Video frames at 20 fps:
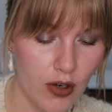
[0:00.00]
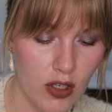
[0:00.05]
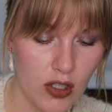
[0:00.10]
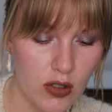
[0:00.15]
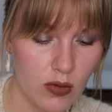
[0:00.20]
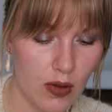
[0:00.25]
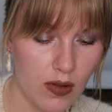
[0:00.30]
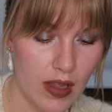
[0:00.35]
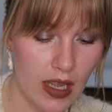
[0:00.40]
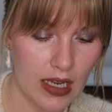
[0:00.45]

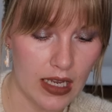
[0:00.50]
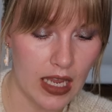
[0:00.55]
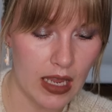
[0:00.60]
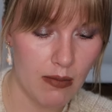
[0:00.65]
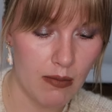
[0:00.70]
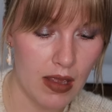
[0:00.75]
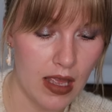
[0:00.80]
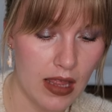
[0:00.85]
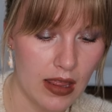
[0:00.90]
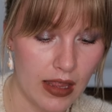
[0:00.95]
first one that
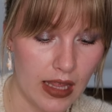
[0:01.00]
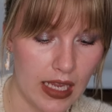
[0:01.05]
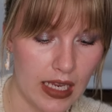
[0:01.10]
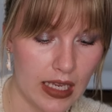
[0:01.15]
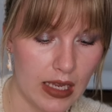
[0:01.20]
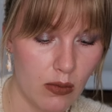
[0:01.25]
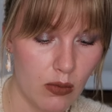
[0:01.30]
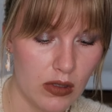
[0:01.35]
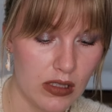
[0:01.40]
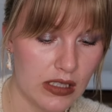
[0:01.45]
came in, like,
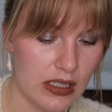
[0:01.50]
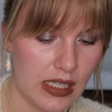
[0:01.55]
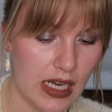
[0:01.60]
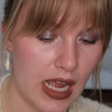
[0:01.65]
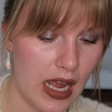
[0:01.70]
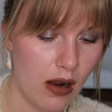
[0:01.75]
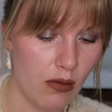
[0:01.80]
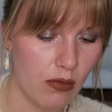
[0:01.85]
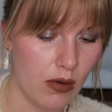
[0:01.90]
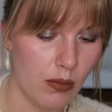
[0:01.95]
it was
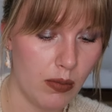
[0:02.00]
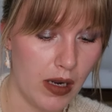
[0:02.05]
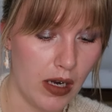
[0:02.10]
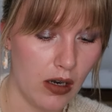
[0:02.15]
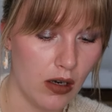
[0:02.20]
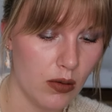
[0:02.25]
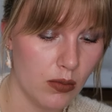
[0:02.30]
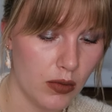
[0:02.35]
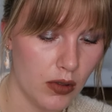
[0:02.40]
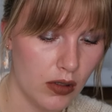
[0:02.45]
not
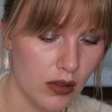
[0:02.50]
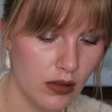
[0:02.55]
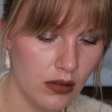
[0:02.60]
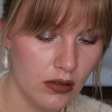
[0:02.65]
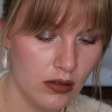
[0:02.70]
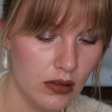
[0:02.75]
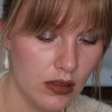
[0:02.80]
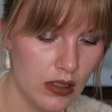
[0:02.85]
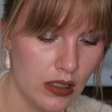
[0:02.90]
repairable.